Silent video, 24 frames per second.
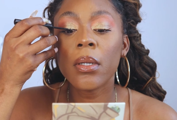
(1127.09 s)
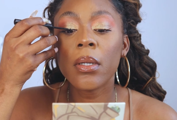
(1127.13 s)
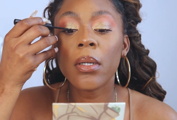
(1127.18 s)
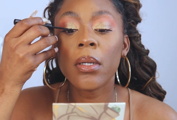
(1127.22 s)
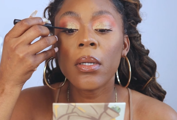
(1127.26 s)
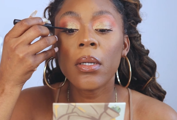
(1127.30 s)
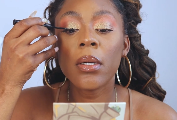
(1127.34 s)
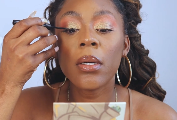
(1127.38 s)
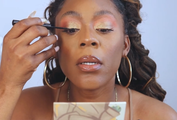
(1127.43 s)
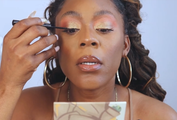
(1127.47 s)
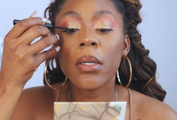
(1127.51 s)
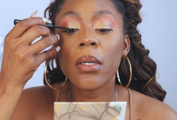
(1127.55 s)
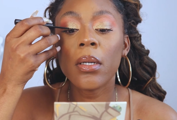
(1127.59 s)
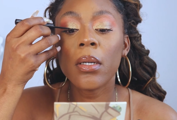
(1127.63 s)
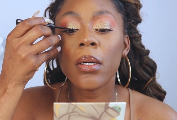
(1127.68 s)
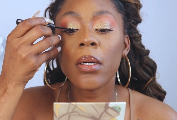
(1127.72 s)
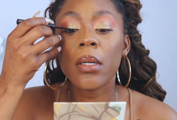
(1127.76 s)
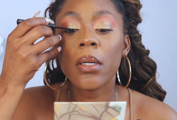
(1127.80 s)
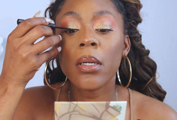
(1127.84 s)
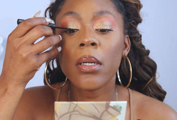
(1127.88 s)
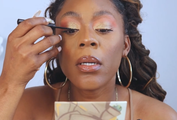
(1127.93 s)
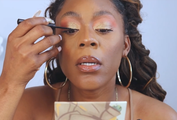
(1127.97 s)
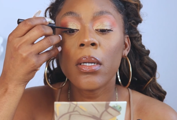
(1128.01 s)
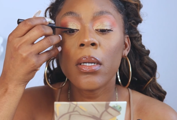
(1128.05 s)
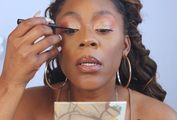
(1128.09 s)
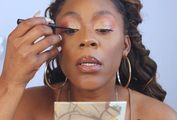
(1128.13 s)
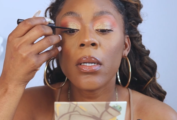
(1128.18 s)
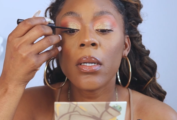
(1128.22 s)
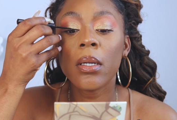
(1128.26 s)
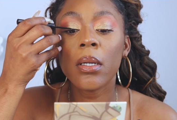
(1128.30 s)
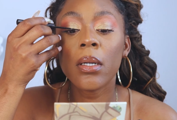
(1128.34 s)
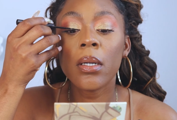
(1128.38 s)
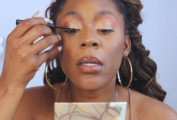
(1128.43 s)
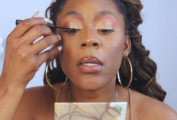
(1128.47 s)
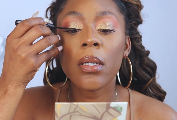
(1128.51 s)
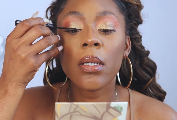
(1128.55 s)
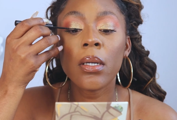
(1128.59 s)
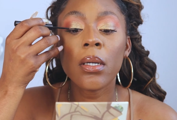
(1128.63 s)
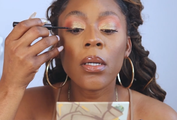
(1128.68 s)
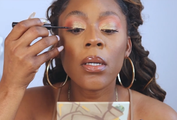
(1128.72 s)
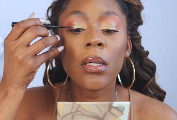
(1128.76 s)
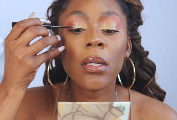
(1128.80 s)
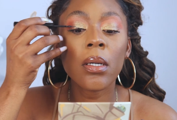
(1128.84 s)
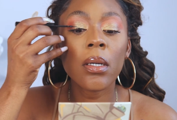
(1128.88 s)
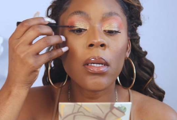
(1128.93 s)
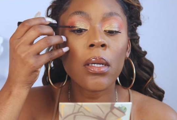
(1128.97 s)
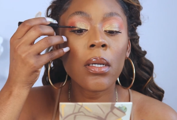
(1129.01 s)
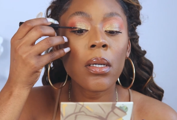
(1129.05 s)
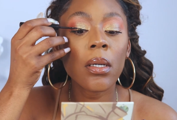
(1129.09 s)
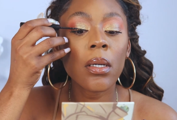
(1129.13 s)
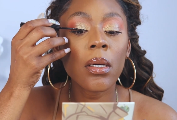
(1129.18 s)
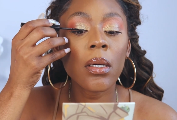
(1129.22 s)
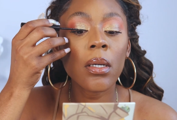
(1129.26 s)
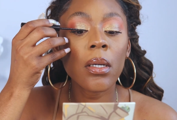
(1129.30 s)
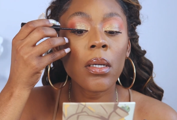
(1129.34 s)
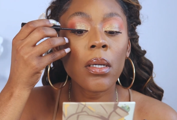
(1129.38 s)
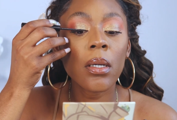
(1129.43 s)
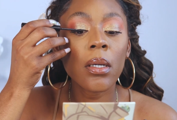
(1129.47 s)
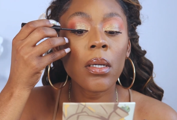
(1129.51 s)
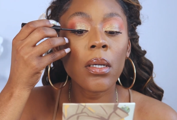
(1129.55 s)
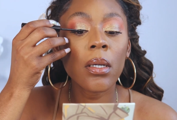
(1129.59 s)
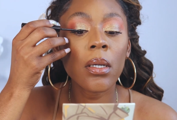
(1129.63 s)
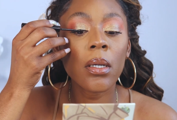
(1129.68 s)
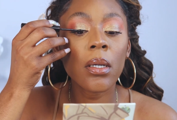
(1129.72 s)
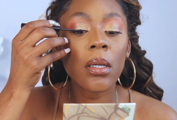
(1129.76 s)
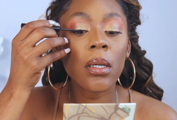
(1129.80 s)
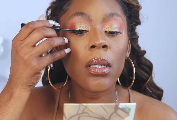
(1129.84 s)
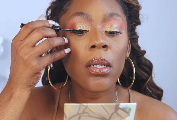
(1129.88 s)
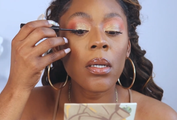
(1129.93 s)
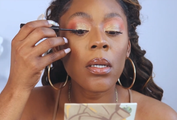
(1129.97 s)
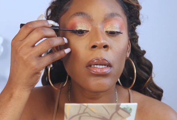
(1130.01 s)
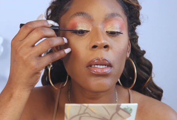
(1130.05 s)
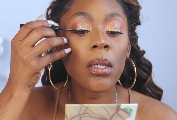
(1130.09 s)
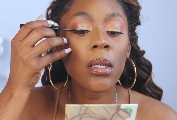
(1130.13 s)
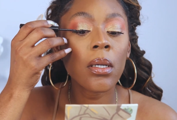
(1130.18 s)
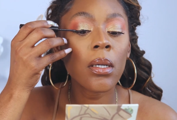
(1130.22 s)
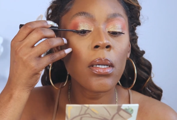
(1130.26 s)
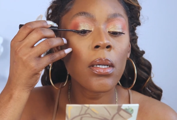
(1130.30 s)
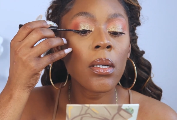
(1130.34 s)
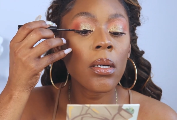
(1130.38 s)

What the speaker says: Nothing is said.